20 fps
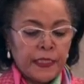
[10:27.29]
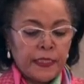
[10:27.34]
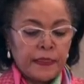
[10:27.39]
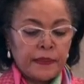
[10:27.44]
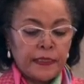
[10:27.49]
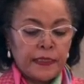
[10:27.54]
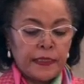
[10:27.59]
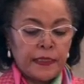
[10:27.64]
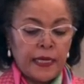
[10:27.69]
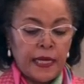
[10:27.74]

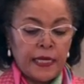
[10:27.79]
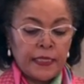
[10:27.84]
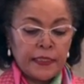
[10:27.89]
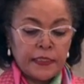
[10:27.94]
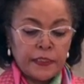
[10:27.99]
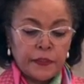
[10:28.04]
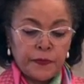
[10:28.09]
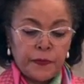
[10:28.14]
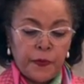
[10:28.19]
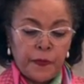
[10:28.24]
the
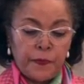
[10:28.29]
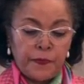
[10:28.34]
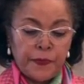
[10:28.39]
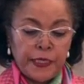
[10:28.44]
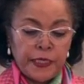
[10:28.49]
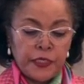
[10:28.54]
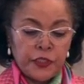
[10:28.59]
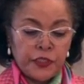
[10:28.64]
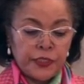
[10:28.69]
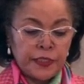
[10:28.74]
youngest
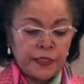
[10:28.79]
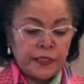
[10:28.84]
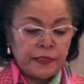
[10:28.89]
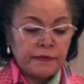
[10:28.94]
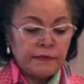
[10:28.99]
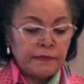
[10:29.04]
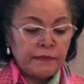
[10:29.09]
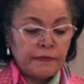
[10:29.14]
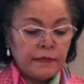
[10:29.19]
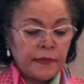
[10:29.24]
population,
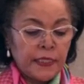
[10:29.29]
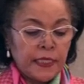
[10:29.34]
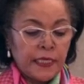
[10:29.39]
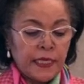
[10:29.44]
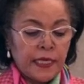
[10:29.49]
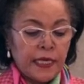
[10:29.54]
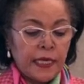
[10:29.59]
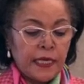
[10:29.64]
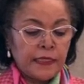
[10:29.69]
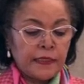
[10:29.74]

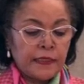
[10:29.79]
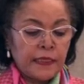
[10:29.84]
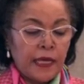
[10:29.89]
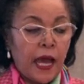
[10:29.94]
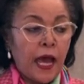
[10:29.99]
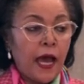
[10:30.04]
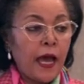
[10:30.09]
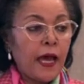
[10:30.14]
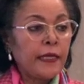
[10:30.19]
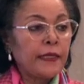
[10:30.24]
and
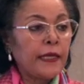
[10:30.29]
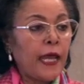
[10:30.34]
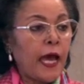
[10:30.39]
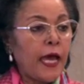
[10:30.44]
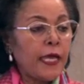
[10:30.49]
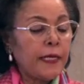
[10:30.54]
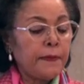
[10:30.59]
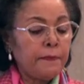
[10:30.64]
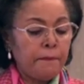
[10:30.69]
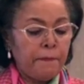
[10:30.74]
an
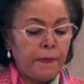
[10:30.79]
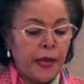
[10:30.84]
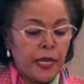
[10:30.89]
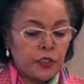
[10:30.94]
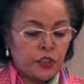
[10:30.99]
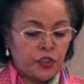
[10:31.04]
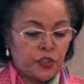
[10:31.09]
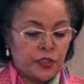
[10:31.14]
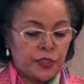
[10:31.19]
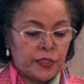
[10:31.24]

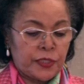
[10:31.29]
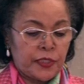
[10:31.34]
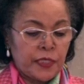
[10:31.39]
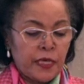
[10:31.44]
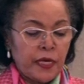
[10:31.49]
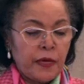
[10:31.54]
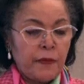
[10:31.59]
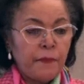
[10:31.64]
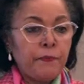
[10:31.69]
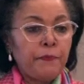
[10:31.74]
unmatched
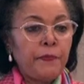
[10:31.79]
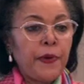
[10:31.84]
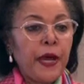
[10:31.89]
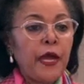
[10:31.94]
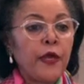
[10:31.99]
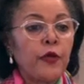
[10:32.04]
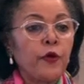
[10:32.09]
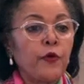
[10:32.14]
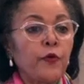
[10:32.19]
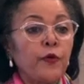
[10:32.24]

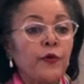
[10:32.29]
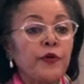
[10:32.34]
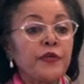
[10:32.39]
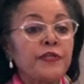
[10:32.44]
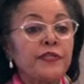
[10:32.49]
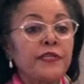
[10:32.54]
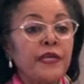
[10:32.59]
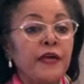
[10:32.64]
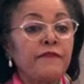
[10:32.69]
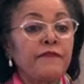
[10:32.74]

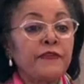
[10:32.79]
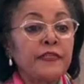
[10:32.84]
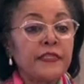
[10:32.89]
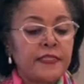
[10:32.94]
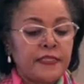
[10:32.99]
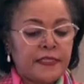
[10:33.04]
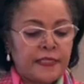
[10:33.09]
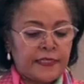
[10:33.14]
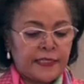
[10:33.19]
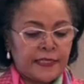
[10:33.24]

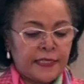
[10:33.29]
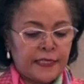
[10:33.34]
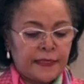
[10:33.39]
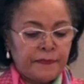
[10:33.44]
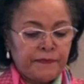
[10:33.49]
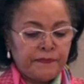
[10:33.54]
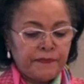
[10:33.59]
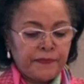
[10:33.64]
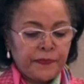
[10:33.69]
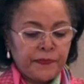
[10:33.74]
biodiversity.
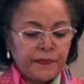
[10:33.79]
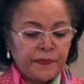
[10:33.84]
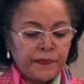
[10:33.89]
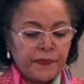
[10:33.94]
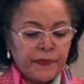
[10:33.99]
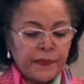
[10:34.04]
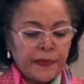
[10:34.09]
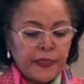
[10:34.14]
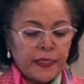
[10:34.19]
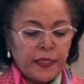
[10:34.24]

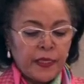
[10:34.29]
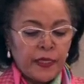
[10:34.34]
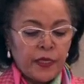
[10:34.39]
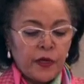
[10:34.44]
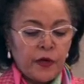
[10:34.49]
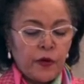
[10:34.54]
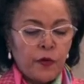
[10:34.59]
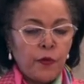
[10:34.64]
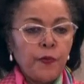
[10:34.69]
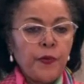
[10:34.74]

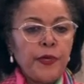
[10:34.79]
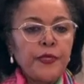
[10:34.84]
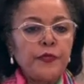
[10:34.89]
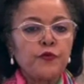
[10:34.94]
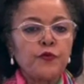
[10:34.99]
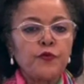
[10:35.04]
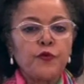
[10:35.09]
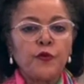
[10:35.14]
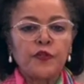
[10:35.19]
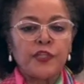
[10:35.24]
We
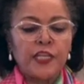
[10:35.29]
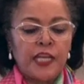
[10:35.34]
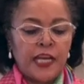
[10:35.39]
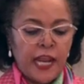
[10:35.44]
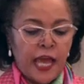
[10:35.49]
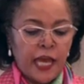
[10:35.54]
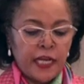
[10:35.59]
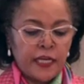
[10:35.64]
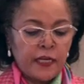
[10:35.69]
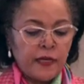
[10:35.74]
do not
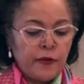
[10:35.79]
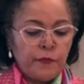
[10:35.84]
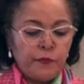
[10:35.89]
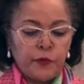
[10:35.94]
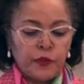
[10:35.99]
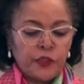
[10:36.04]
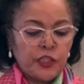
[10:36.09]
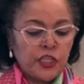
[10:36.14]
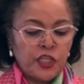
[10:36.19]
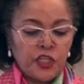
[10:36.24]
lack
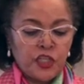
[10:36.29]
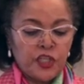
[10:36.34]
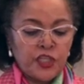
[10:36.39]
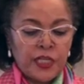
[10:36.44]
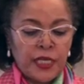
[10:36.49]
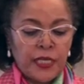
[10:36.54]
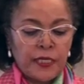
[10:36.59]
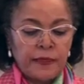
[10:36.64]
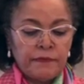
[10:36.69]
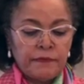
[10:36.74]

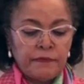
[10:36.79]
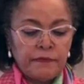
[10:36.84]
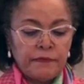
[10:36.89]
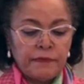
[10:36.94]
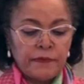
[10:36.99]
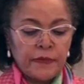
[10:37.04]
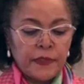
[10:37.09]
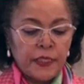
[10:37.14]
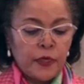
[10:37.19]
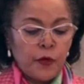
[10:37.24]
potential.
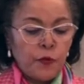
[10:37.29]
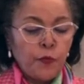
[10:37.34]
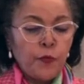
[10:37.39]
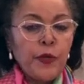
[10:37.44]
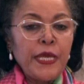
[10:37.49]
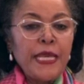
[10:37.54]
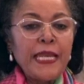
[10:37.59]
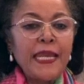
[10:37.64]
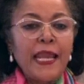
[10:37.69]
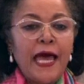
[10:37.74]

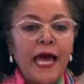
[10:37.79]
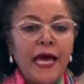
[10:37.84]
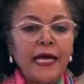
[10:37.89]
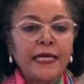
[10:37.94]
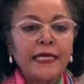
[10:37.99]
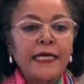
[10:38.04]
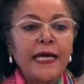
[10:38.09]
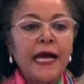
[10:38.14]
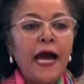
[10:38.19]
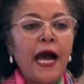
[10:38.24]
We lack
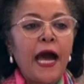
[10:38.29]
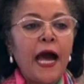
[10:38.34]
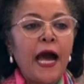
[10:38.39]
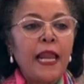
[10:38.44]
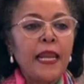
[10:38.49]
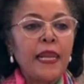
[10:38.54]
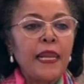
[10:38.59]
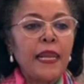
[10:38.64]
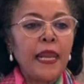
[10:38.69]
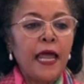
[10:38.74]

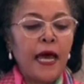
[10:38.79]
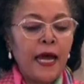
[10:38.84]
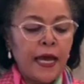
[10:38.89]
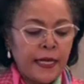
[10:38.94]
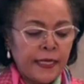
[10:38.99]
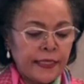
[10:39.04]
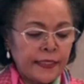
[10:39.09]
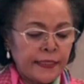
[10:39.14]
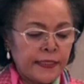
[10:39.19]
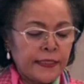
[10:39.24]

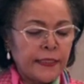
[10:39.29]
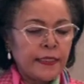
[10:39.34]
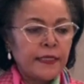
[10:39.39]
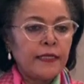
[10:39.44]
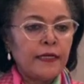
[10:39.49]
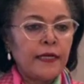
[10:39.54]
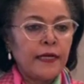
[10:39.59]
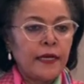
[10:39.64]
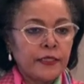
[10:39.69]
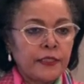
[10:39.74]
aligned
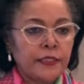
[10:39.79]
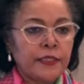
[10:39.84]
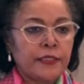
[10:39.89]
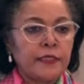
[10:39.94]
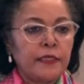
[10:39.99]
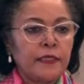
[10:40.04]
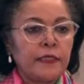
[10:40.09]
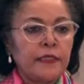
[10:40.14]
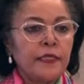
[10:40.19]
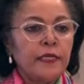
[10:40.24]

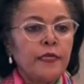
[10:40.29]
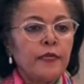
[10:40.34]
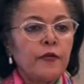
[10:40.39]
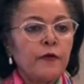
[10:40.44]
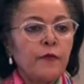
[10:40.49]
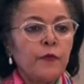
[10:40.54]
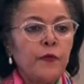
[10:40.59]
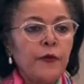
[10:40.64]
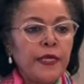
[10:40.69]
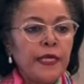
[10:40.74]
action.
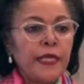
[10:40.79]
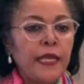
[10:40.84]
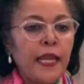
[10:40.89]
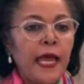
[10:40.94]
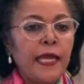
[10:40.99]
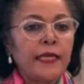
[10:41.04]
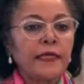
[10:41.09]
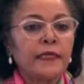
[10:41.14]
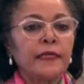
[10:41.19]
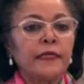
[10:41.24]
We
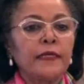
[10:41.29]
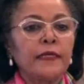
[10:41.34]
lack